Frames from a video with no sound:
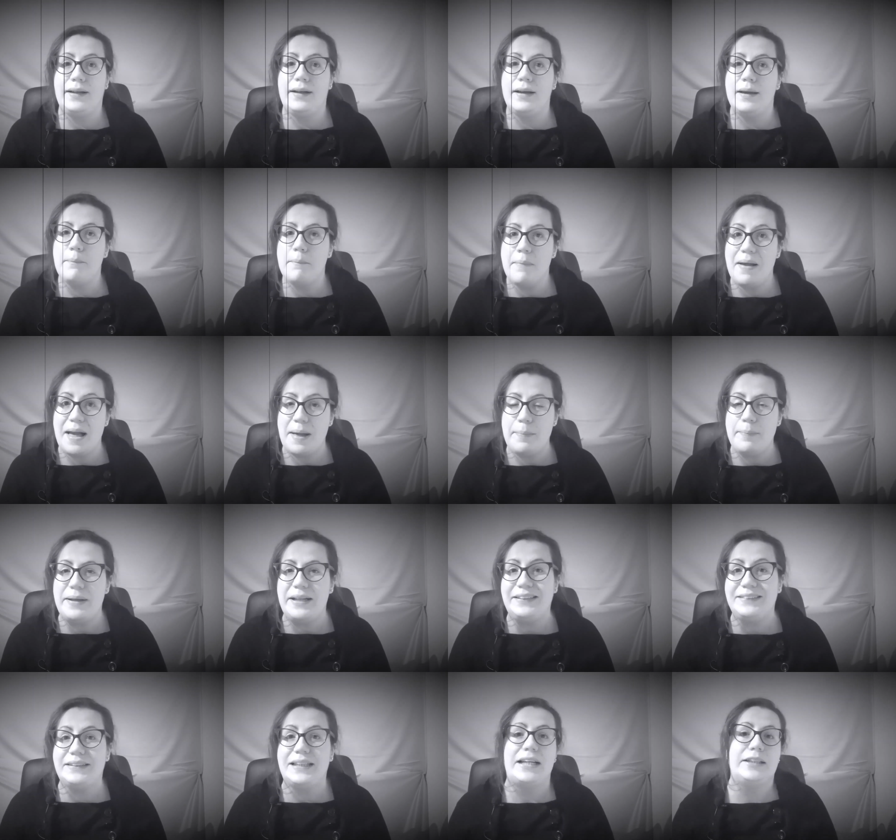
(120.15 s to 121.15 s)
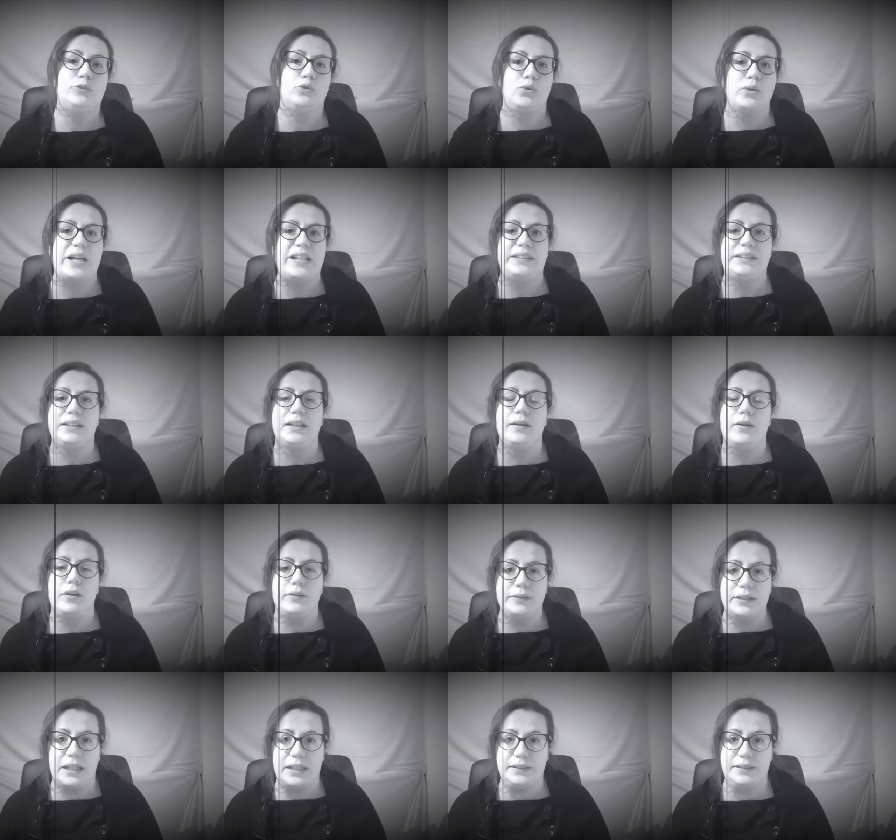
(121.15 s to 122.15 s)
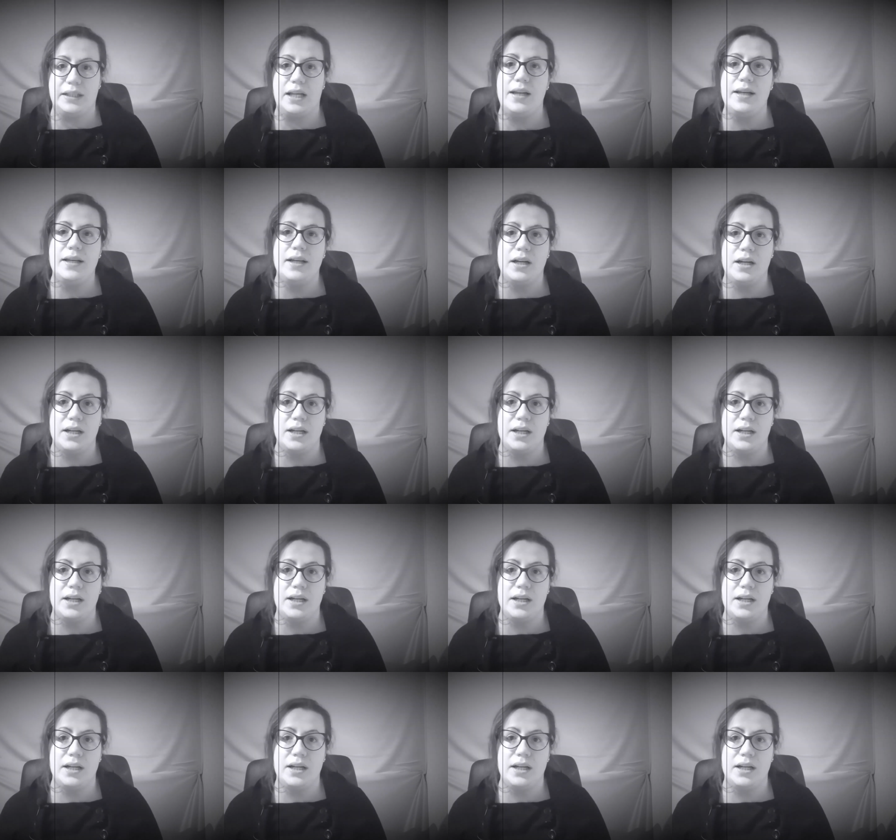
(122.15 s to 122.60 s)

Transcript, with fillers: Remember that Tuesday of Nathalie